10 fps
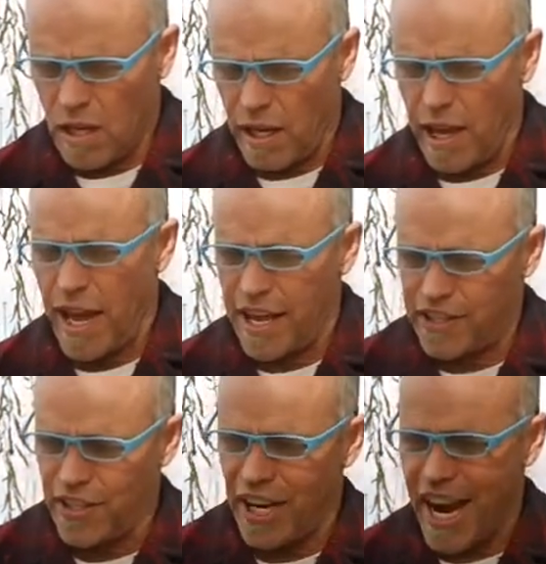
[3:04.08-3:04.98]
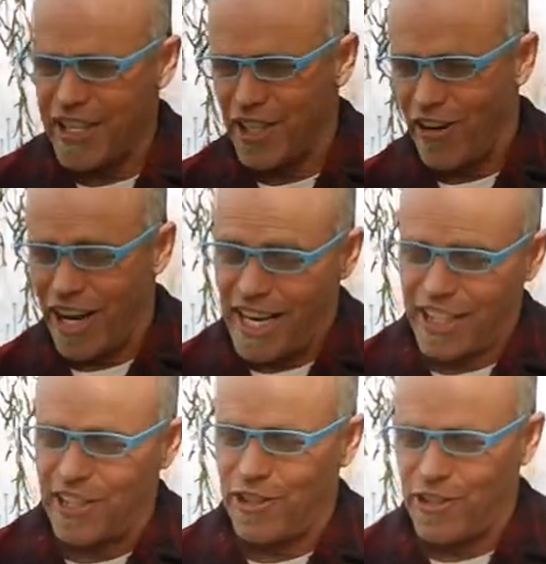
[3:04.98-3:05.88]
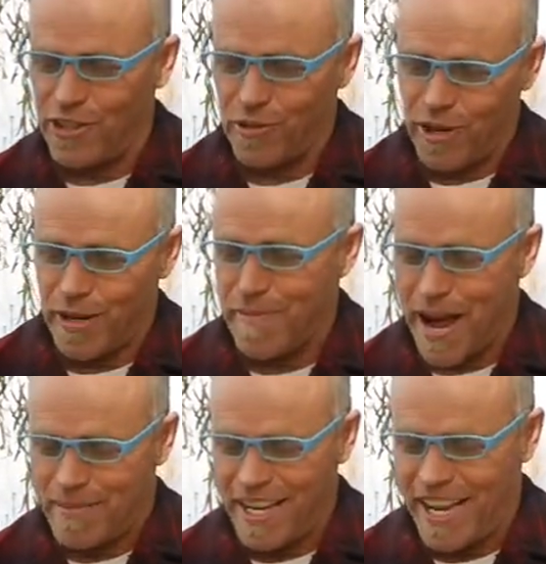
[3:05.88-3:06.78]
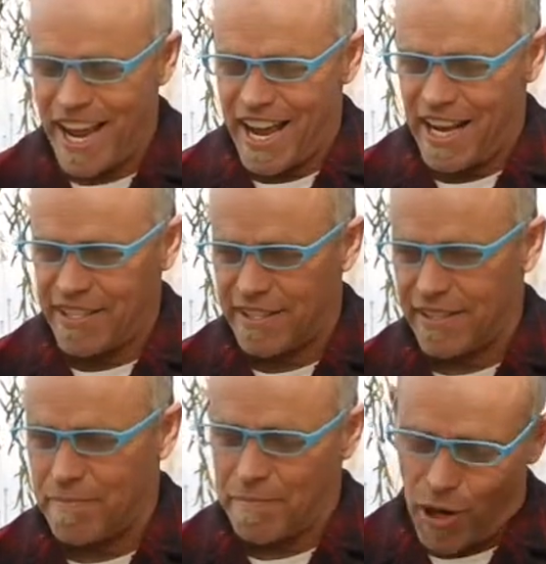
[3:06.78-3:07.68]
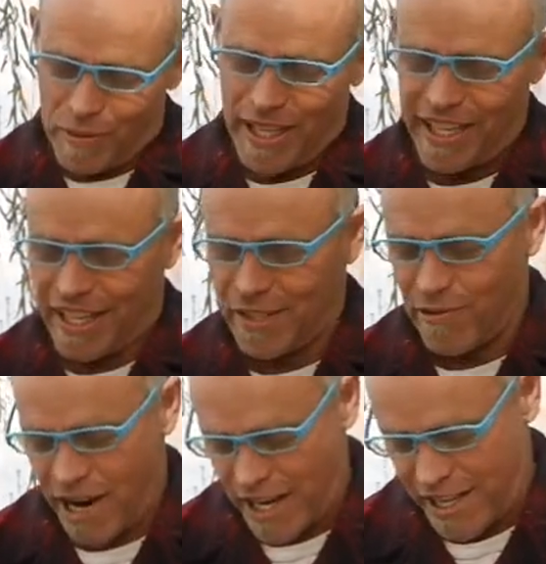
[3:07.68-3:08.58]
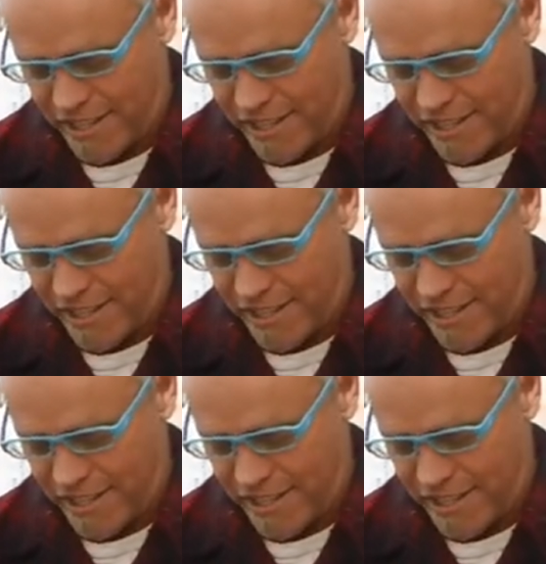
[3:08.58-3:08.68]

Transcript: As you guys know, I like to use the word mama as Moby Dick's, where I get